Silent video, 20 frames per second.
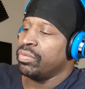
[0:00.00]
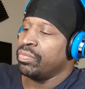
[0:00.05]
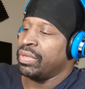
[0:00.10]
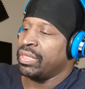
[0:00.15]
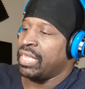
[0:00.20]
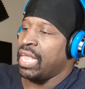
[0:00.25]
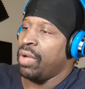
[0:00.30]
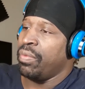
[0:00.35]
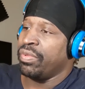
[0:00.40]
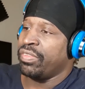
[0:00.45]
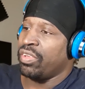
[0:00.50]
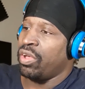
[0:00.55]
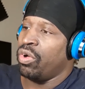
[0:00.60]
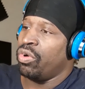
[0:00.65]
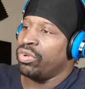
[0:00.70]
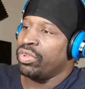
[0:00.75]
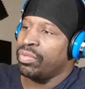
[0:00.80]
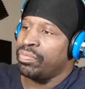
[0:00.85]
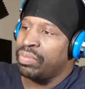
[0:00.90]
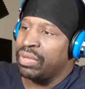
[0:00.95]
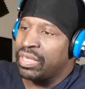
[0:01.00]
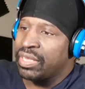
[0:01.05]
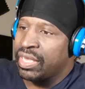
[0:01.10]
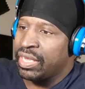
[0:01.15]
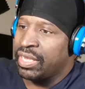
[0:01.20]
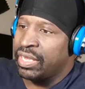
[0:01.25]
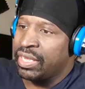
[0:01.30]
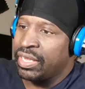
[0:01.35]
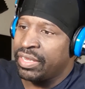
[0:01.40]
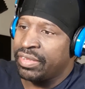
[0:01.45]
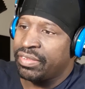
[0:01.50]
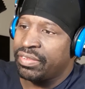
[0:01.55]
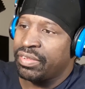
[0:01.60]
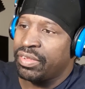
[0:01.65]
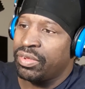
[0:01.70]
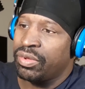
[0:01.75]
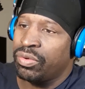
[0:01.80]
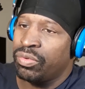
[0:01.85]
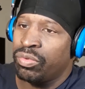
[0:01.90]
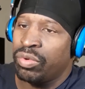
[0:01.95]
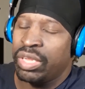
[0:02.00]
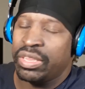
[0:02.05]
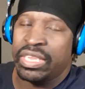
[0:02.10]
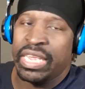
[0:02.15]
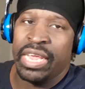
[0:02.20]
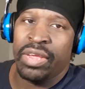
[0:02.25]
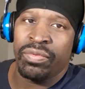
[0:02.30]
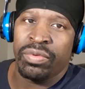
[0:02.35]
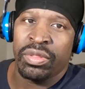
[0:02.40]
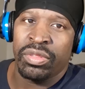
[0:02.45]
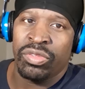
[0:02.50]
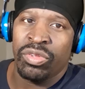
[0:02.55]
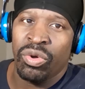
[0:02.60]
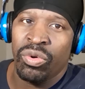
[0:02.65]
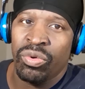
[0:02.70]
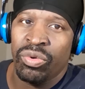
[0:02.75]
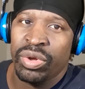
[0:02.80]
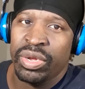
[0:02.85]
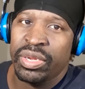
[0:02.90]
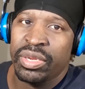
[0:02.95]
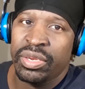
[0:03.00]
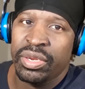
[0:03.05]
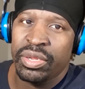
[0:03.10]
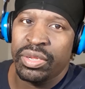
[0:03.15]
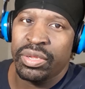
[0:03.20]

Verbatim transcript: But that was only because what they was doing,